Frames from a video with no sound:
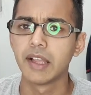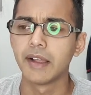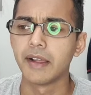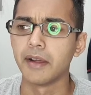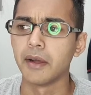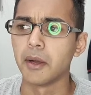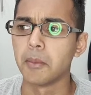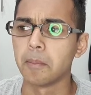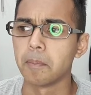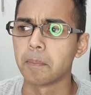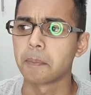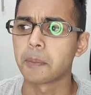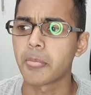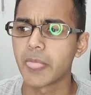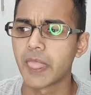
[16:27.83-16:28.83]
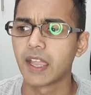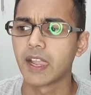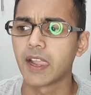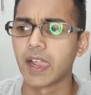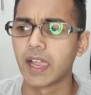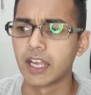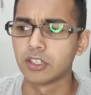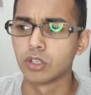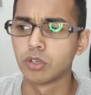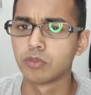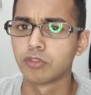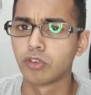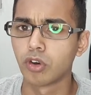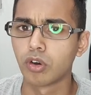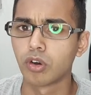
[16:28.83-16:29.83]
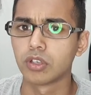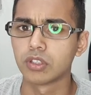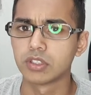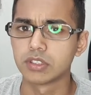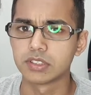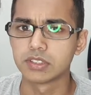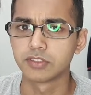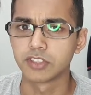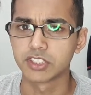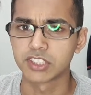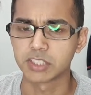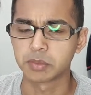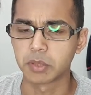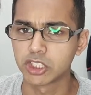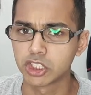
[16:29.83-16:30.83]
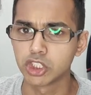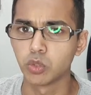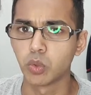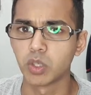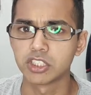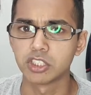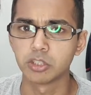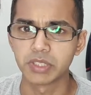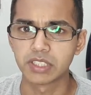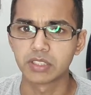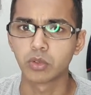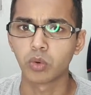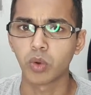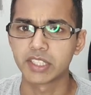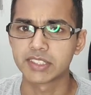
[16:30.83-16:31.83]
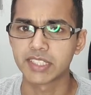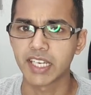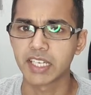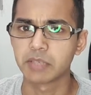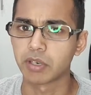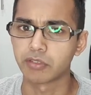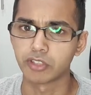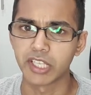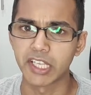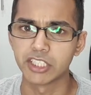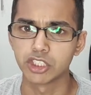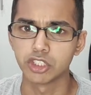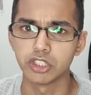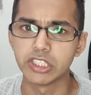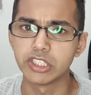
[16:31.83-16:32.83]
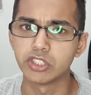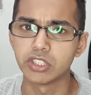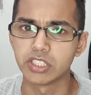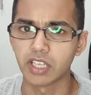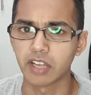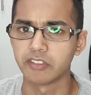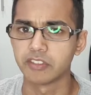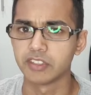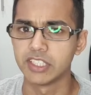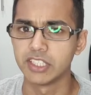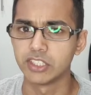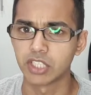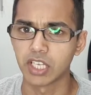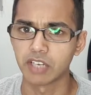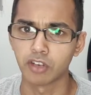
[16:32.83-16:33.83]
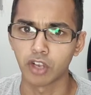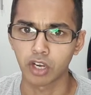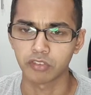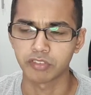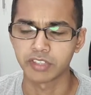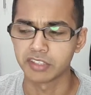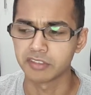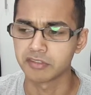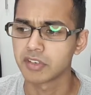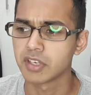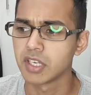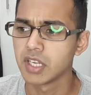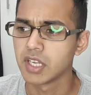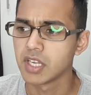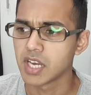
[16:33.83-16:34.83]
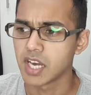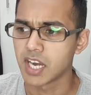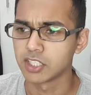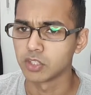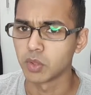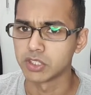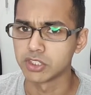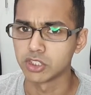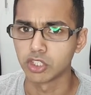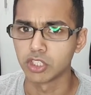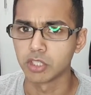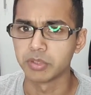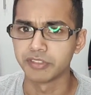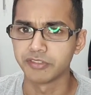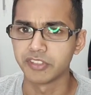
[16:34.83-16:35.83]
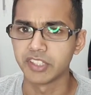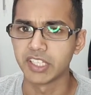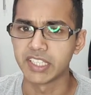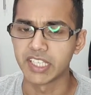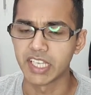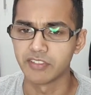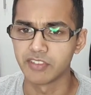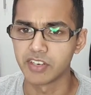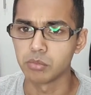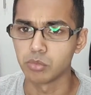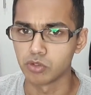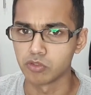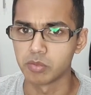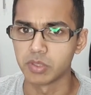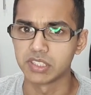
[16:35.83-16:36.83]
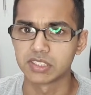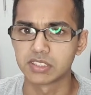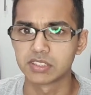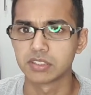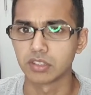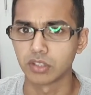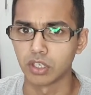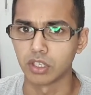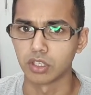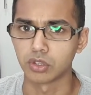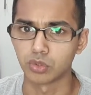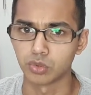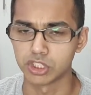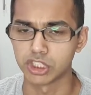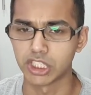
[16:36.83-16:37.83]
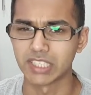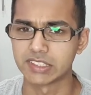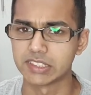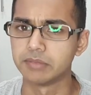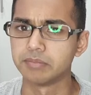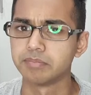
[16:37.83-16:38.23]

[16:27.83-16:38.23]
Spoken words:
Um, I know for suspension you want it to be quite tight, but for the engine it needs to have a lot of give. Otherwise, you're gonna be feeling every movement through the chassis.